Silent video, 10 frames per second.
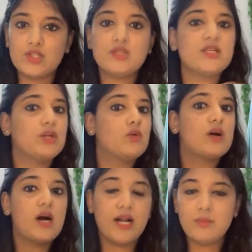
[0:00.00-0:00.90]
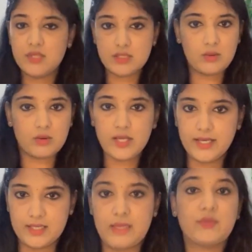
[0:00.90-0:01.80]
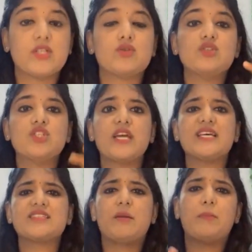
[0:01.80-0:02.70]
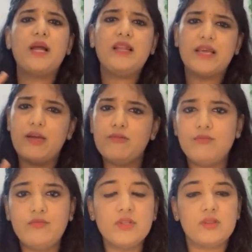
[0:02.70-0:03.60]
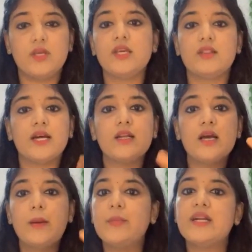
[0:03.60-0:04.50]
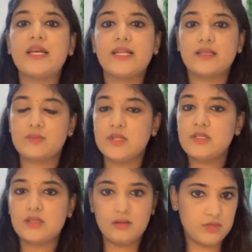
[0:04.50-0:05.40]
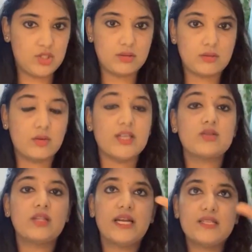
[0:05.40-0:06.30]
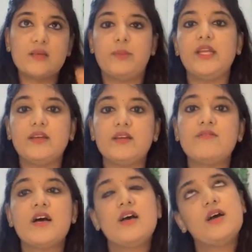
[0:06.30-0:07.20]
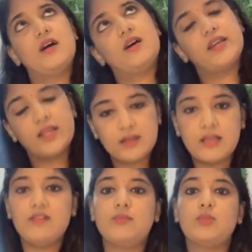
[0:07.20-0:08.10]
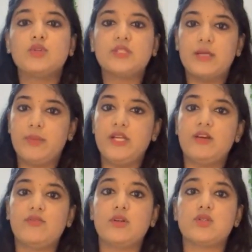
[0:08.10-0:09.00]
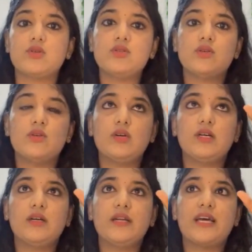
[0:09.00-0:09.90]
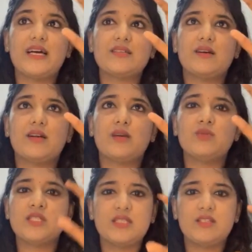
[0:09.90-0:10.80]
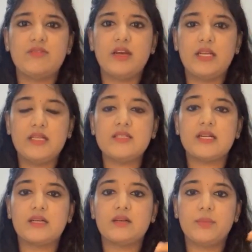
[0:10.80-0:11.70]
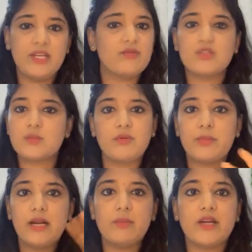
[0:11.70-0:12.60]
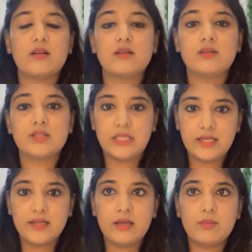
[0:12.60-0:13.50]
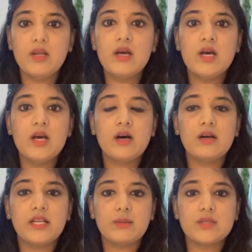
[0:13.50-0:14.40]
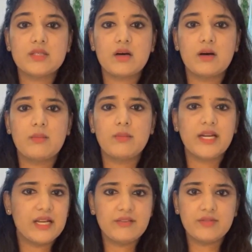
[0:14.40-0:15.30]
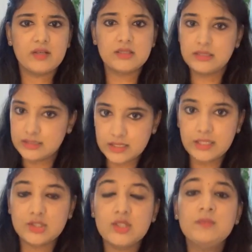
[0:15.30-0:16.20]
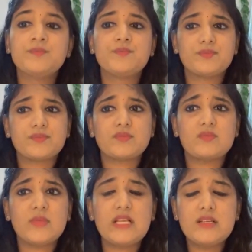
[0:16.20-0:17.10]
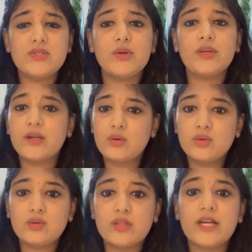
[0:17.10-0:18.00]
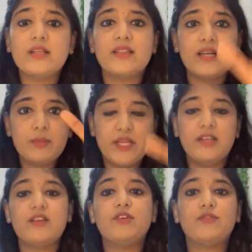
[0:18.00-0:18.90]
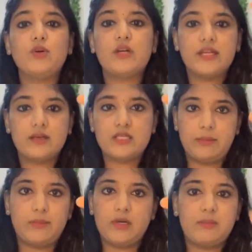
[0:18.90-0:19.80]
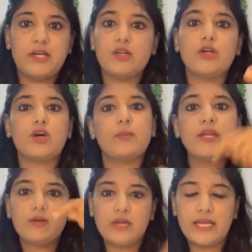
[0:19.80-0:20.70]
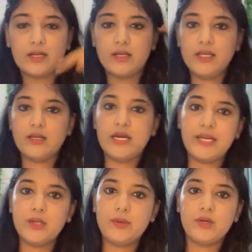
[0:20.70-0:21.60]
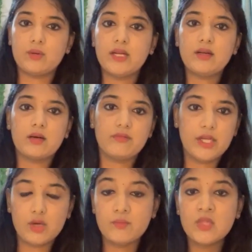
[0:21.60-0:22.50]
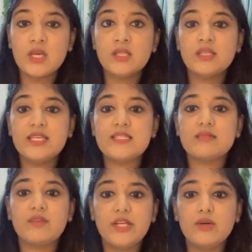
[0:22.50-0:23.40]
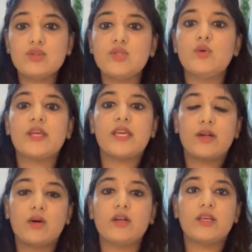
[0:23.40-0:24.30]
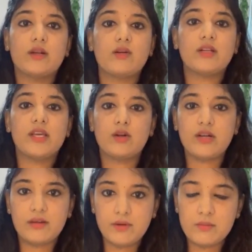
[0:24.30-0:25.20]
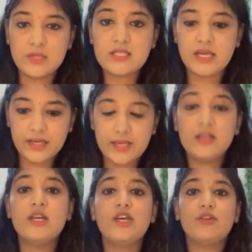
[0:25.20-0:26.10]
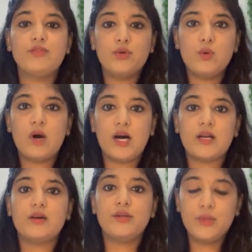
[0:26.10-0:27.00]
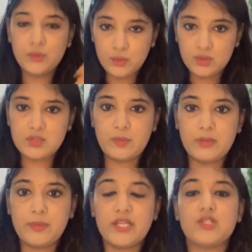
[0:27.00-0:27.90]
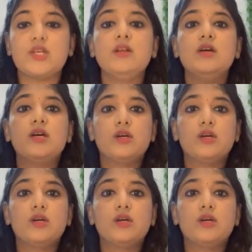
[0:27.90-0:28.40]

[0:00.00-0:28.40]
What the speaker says: questions that you can't miss out on an exam. So she has compiled everything in that Midnight Express Revision. Okay, so that is a PDF. Again, I'll post that PDF also. So it has around 65 links. That PDF was prepared by another study grammar. Her name is Medlife Resuscitation. So you can go through that. In that PDF, if you click a particular topic, it will directly guide you into that video. These videos you cannot ever miss. Again, if you are new to this preparation,